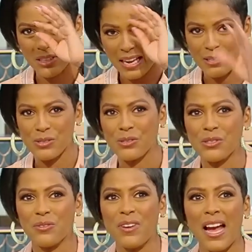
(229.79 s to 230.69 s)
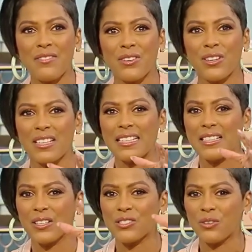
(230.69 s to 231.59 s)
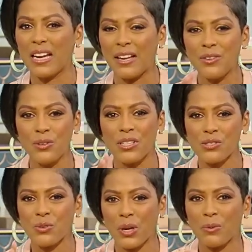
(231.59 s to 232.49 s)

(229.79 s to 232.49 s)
cancer survivor here so i knew this oh. story